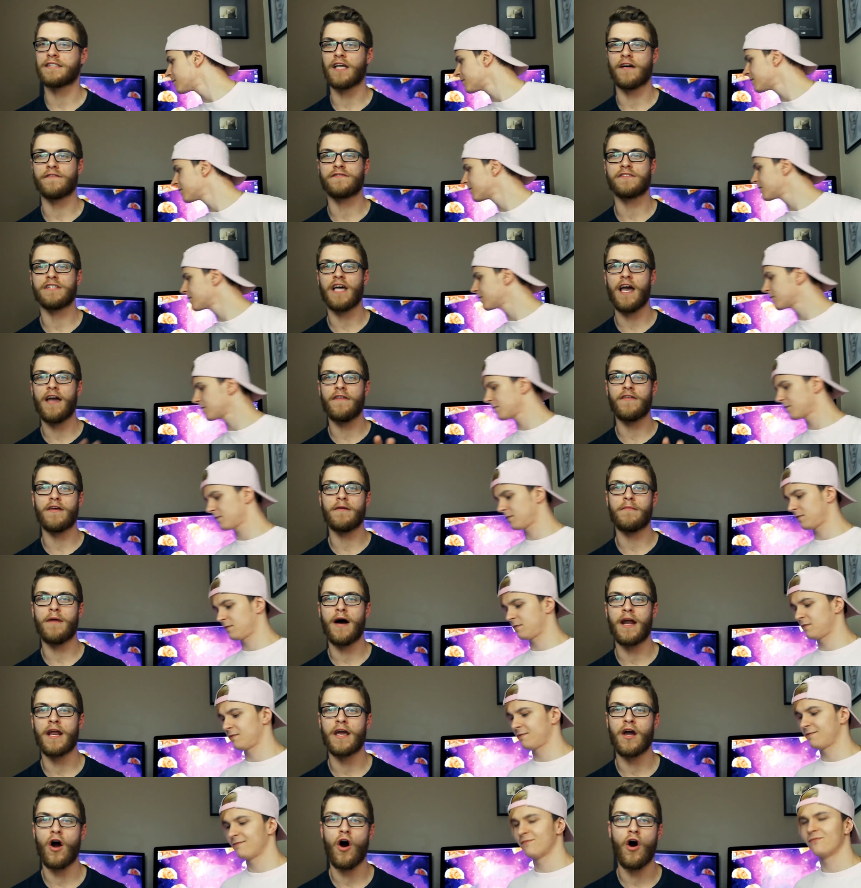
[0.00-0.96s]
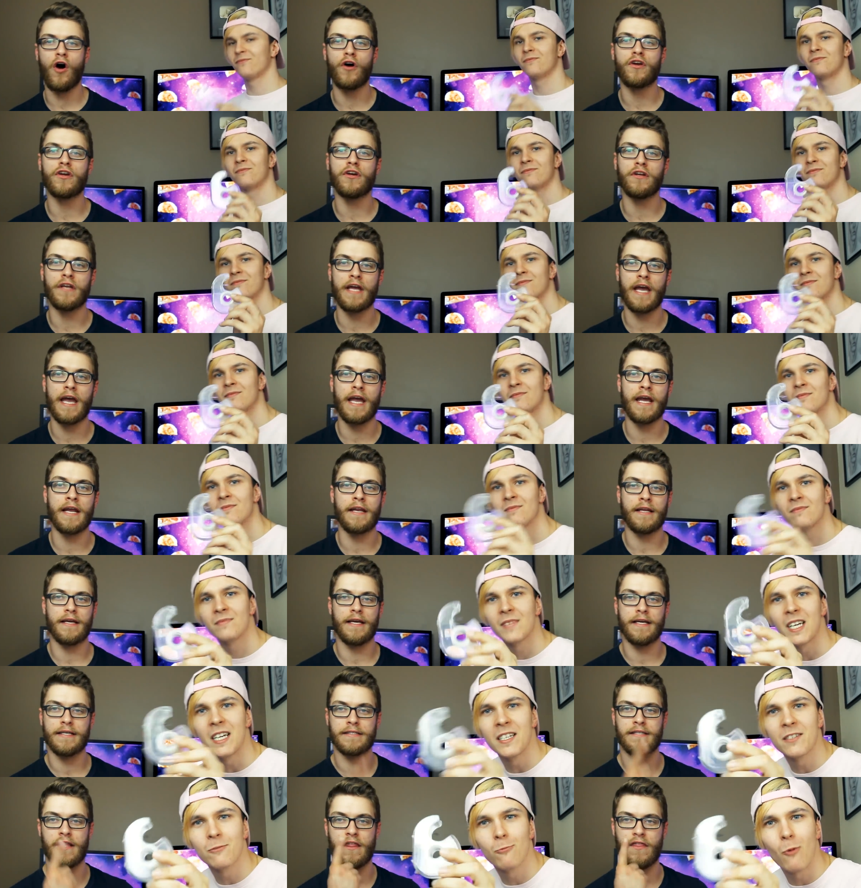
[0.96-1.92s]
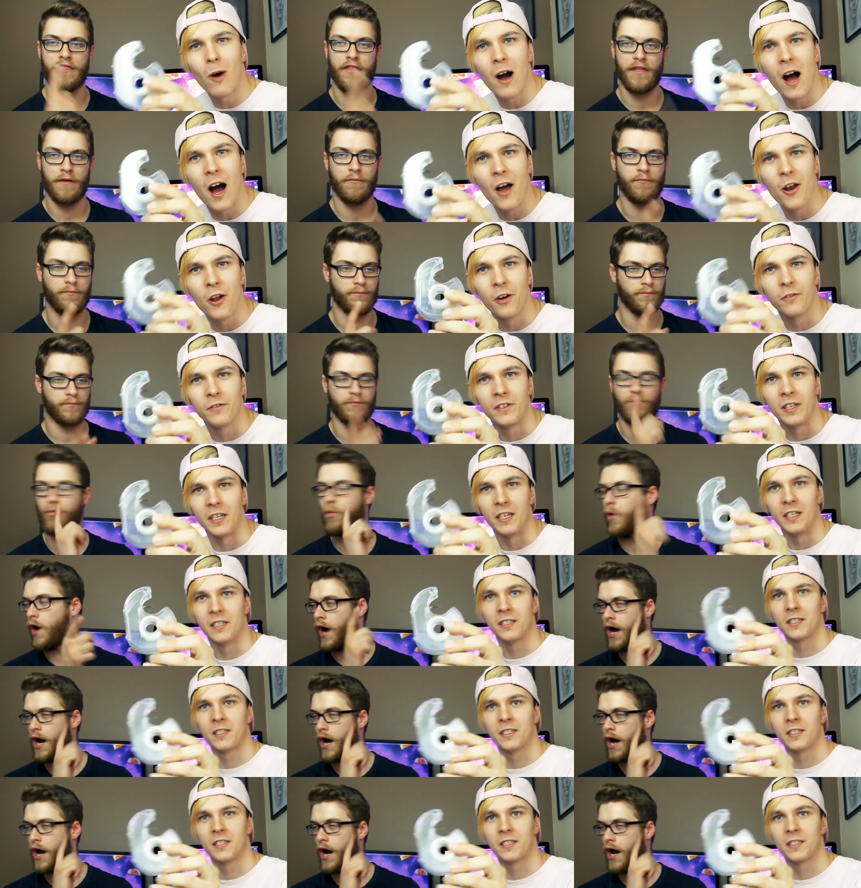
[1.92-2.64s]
Speaker 1: stuff. Save your money. All you need is one of these.